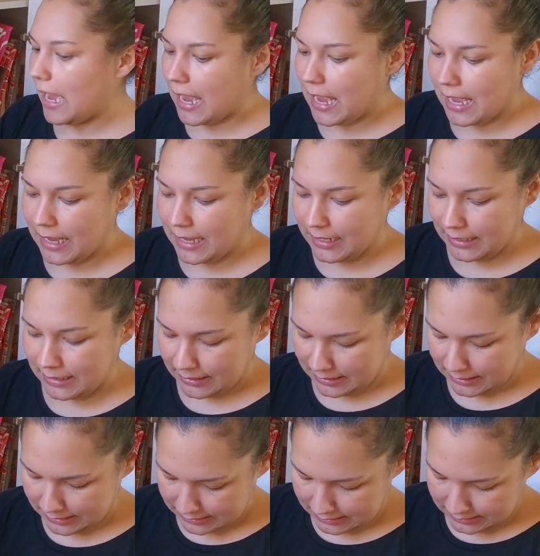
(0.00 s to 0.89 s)

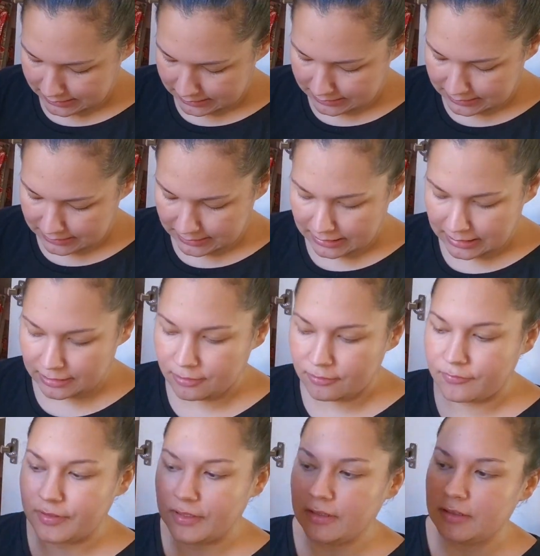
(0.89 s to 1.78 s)
And
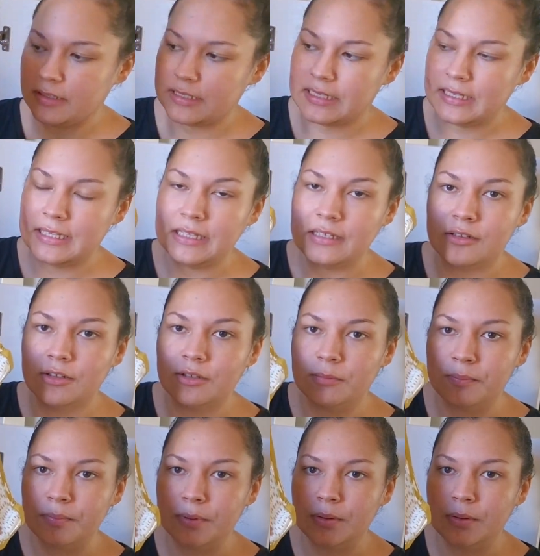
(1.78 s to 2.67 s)
another kitted
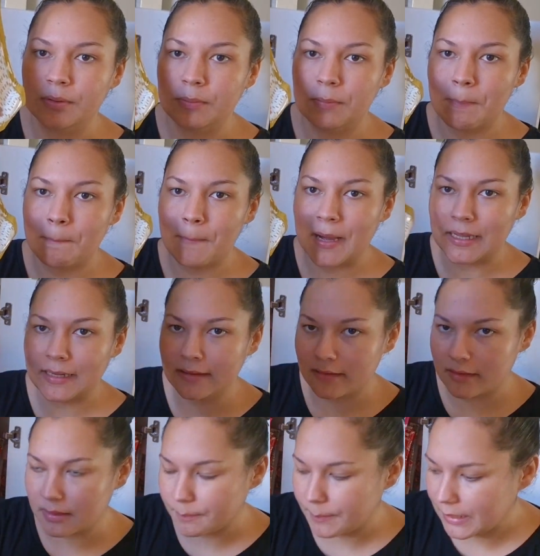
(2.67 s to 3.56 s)
up
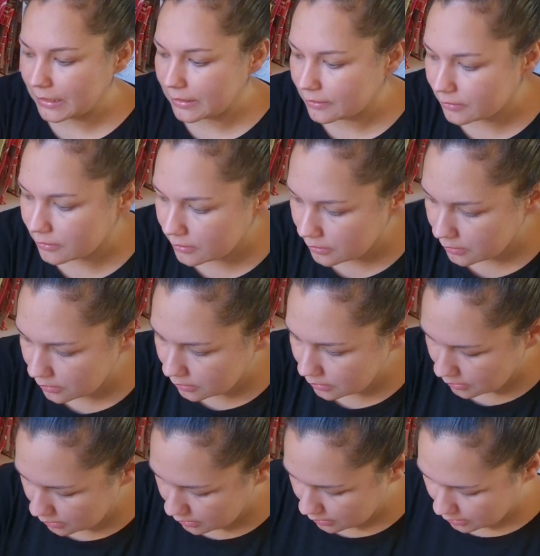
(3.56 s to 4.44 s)
minus the pattern.
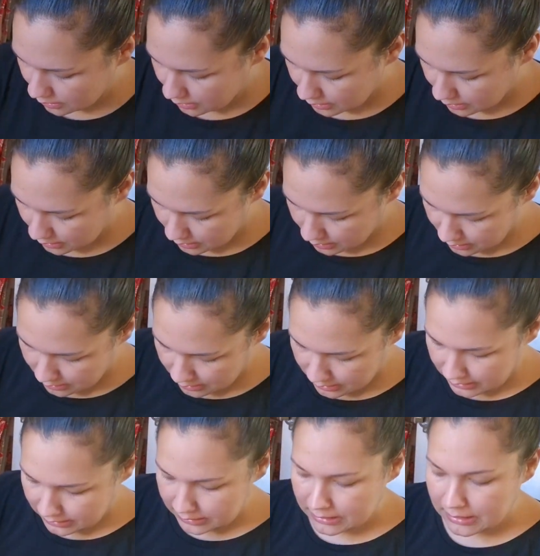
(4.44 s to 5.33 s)

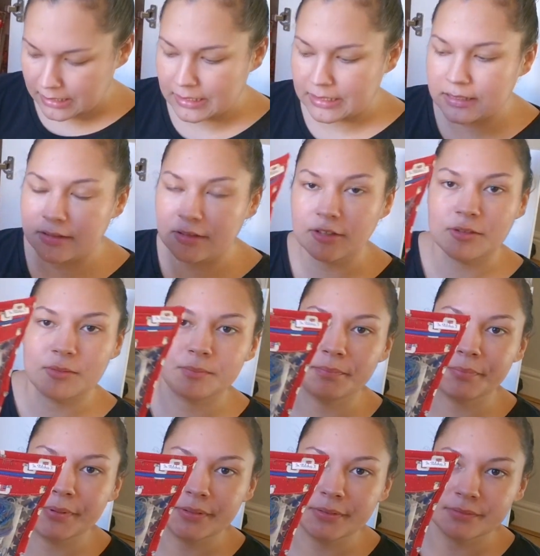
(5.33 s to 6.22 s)
Kitted
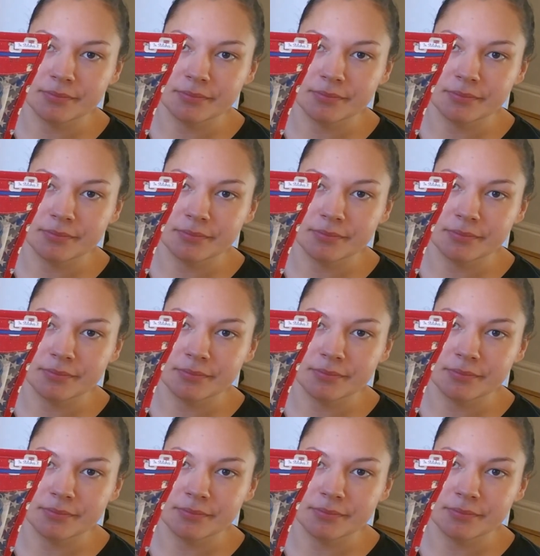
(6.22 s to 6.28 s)
up.